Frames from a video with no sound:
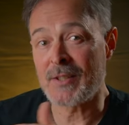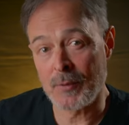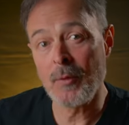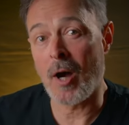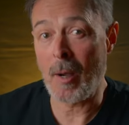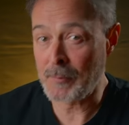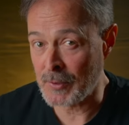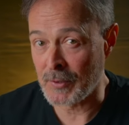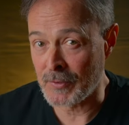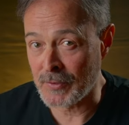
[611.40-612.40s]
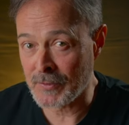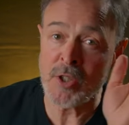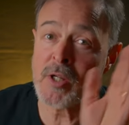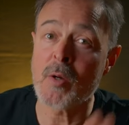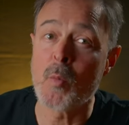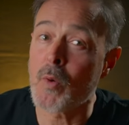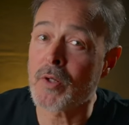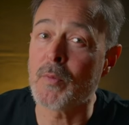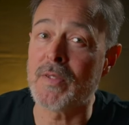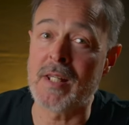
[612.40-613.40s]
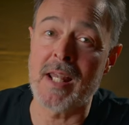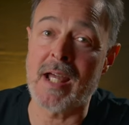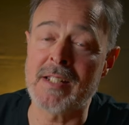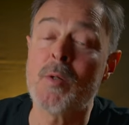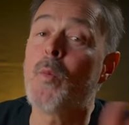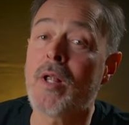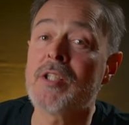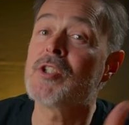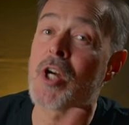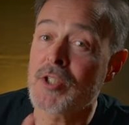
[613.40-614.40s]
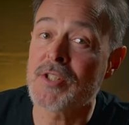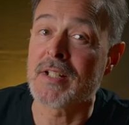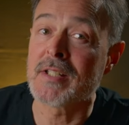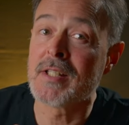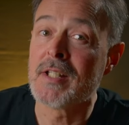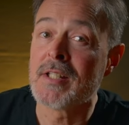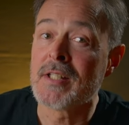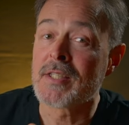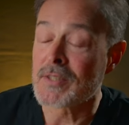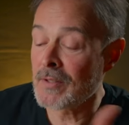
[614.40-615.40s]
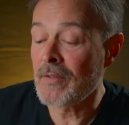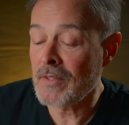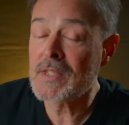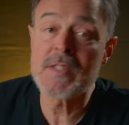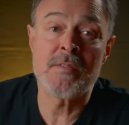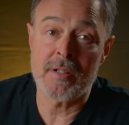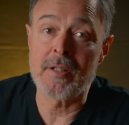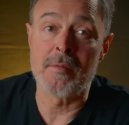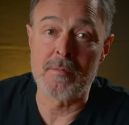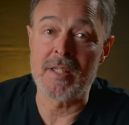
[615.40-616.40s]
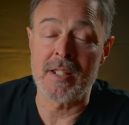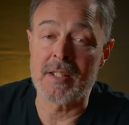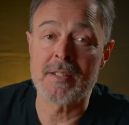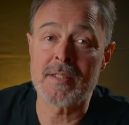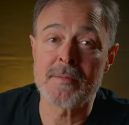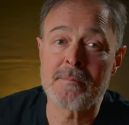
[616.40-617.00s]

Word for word: two options, you can work with the light while charging it. So this is very convenient.